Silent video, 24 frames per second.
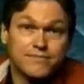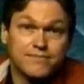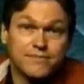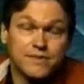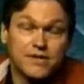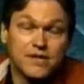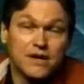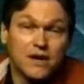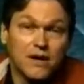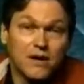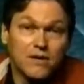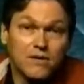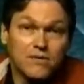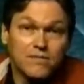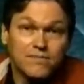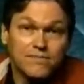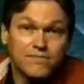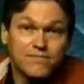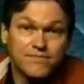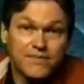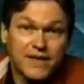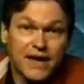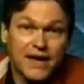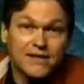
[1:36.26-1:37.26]
You know,
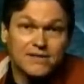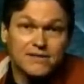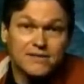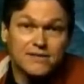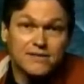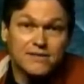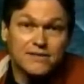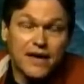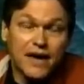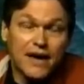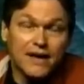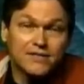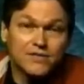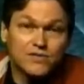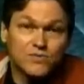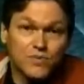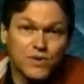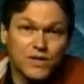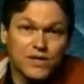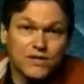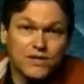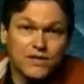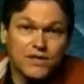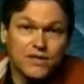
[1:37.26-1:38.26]
that's
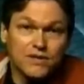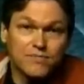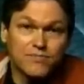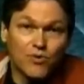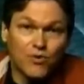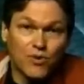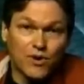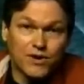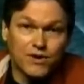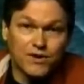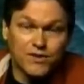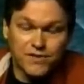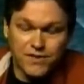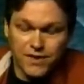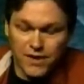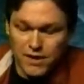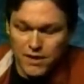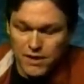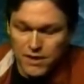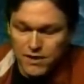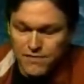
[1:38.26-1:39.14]
really the important thing.